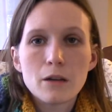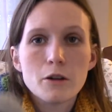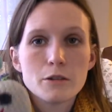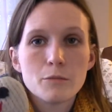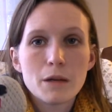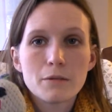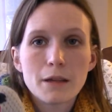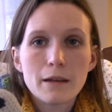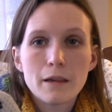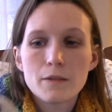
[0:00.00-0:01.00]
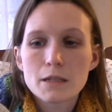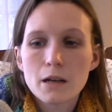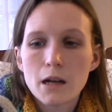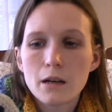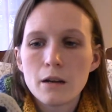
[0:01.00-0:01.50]
also made with I Love This
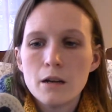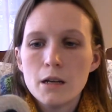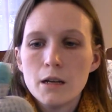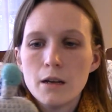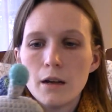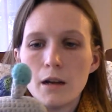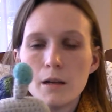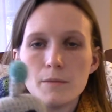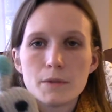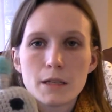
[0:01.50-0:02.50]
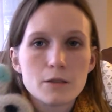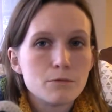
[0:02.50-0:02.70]
Cotton. It's a